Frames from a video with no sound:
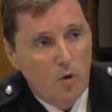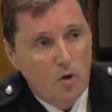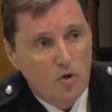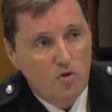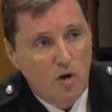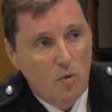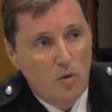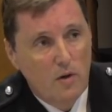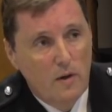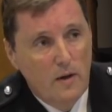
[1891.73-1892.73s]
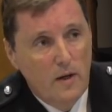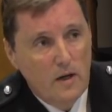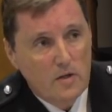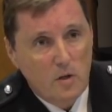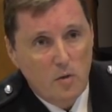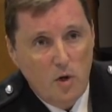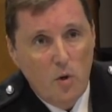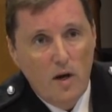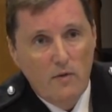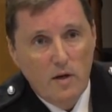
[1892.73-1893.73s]
and control, so that you
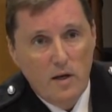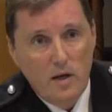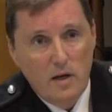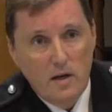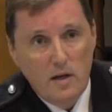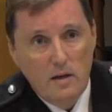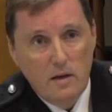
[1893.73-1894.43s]
have a